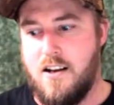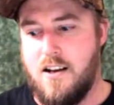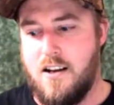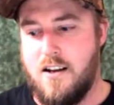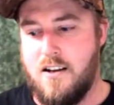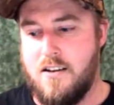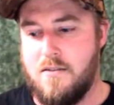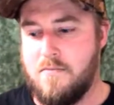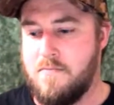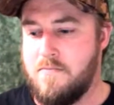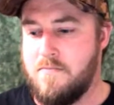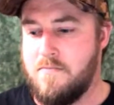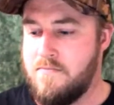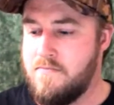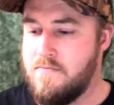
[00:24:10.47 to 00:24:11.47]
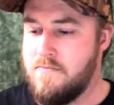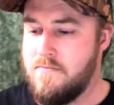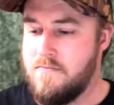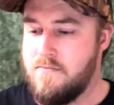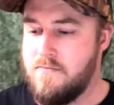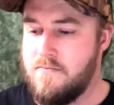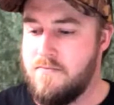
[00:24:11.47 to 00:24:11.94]

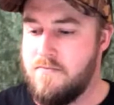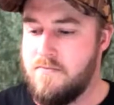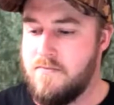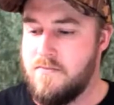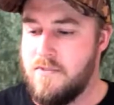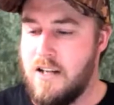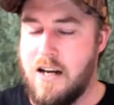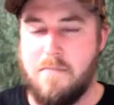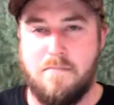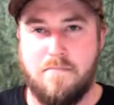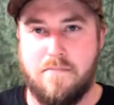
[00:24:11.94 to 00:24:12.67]
I